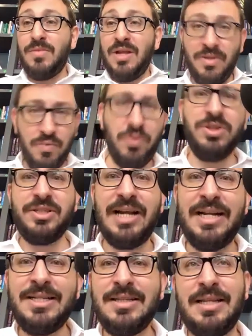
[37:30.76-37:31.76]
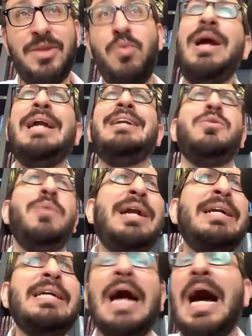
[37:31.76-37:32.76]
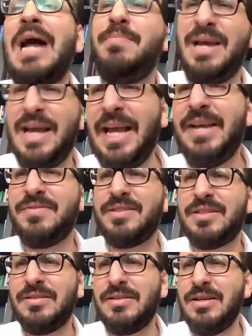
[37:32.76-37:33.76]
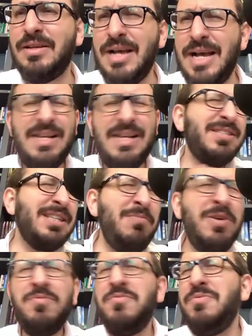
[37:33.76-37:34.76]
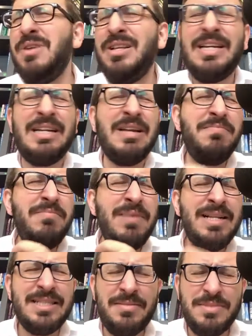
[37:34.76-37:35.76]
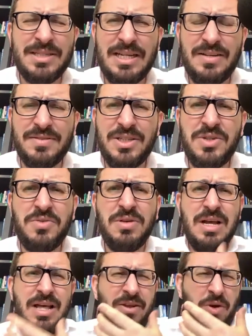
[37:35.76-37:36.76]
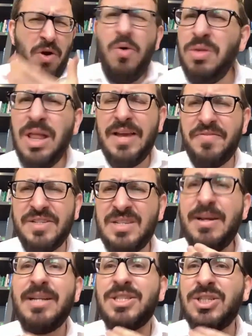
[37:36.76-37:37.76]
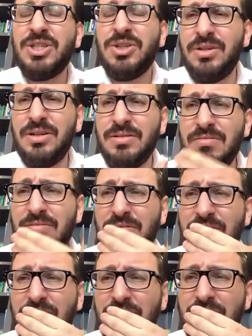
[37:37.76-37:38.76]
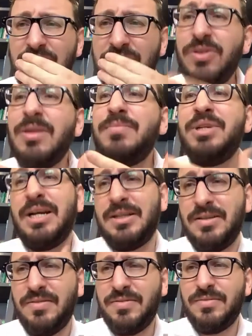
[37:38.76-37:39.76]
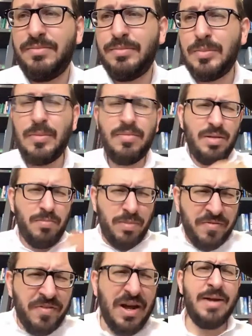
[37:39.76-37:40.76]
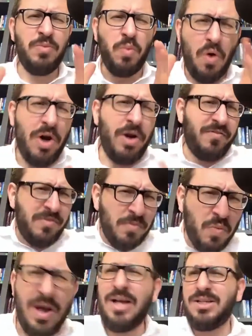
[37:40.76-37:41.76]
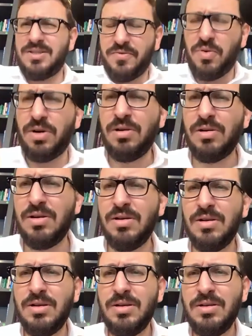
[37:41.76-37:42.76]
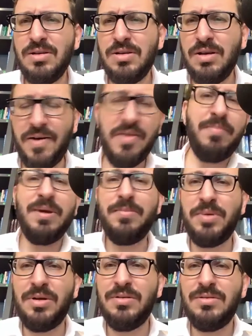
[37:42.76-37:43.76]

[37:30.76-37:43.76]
The rule states that the way, the way God behaves, that if someone really commits themselves to, their whole life is about a certain, certain objective, provide water from wells for other people,